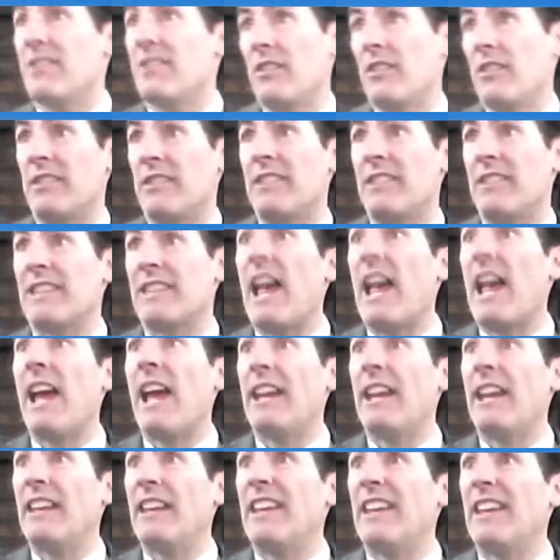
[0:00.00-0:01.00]

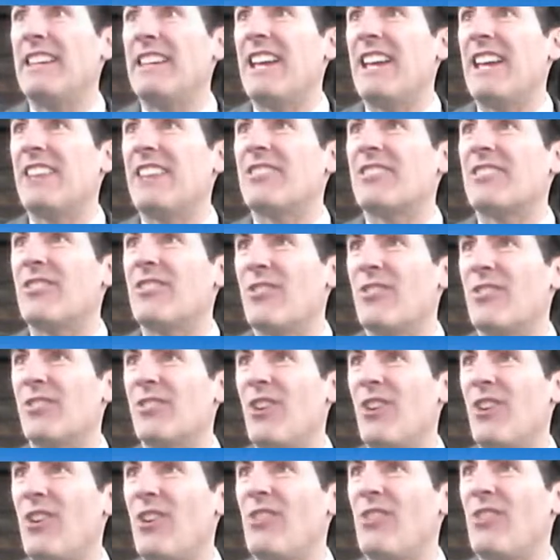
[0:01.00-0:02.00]
sign yes or
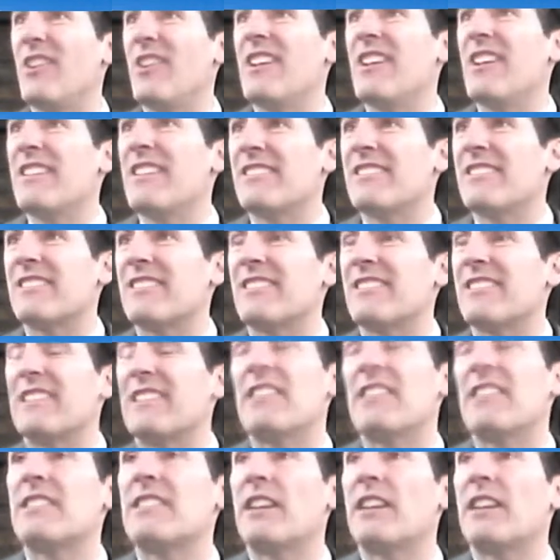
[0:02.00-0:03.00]
no.
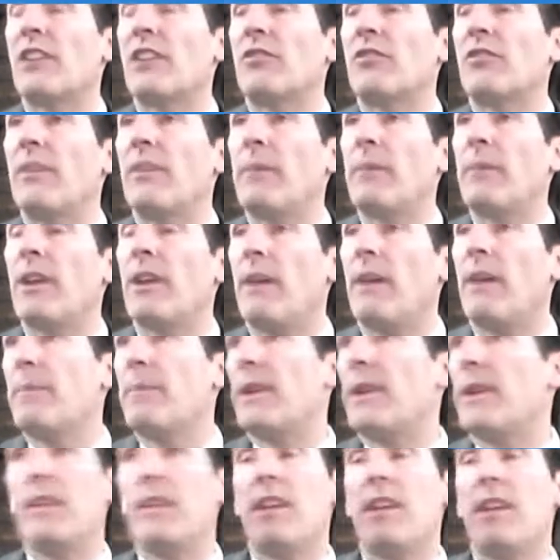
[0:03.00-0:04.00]
Listing agreement up
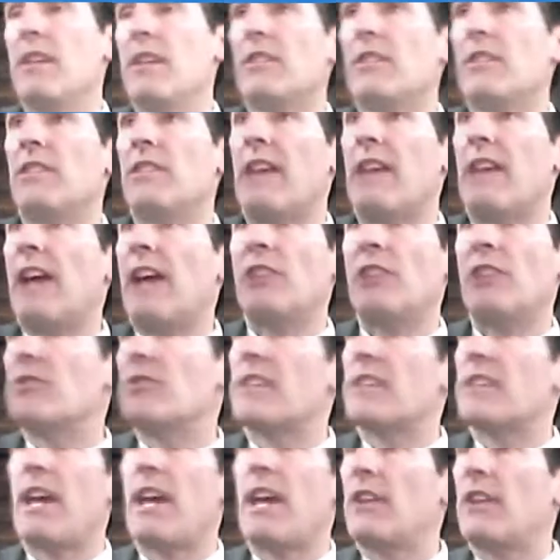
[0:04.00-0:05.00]
in
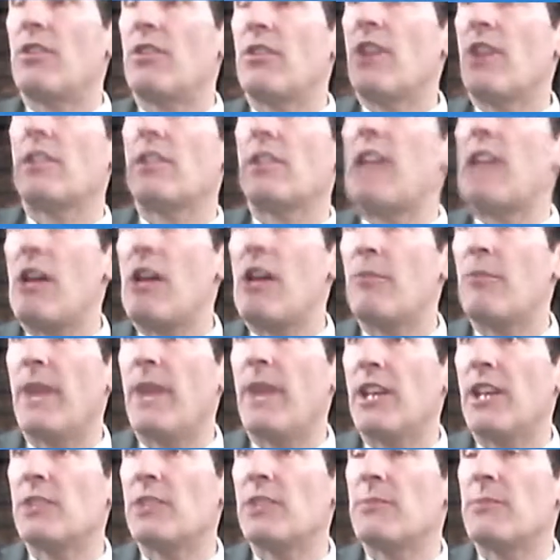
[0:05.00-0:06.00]
DocuSign or our cloud
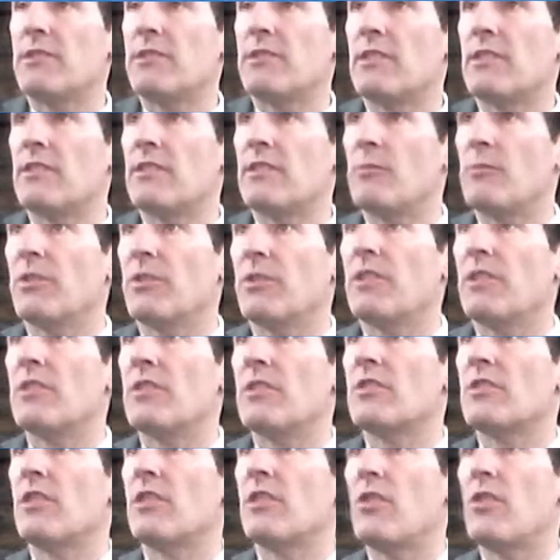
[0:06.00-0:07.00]
management system with the
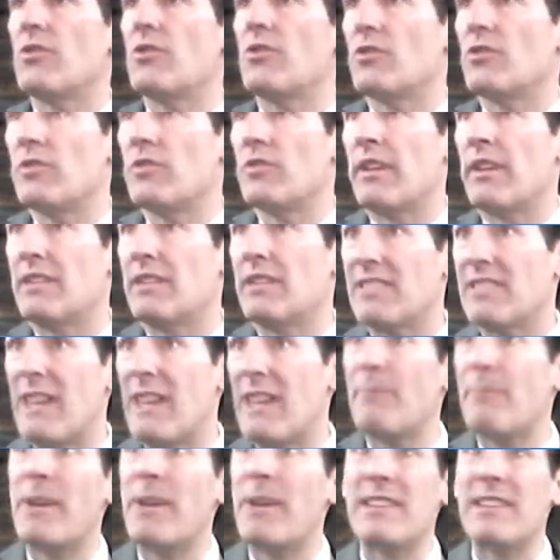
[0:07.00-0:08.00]
disclosures. Like
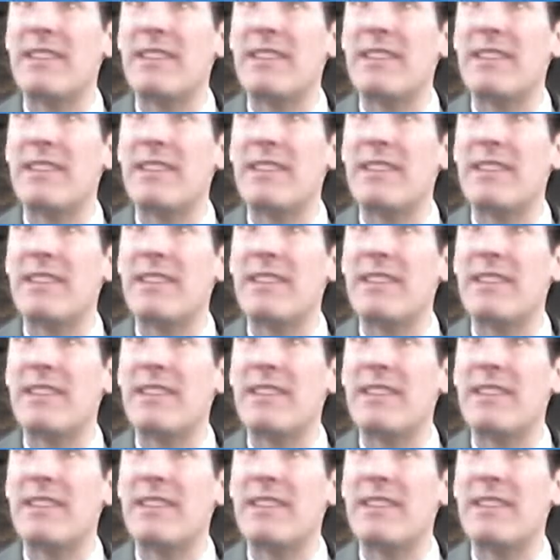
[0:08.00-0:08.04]
step by